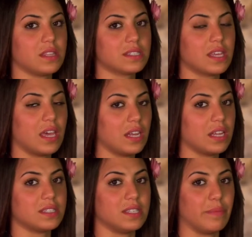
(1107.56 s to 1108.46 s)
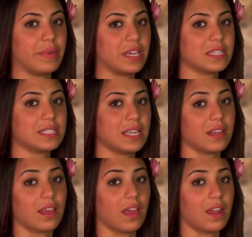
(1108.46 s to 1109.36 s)
This kid is the biggest
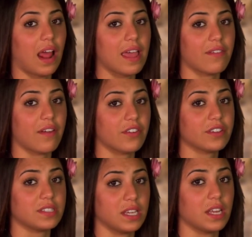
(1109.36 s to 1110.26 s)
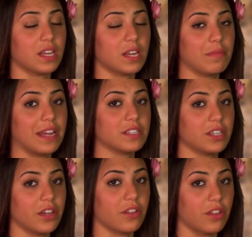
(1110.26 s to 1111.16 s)
idiot I have ever seen in my entire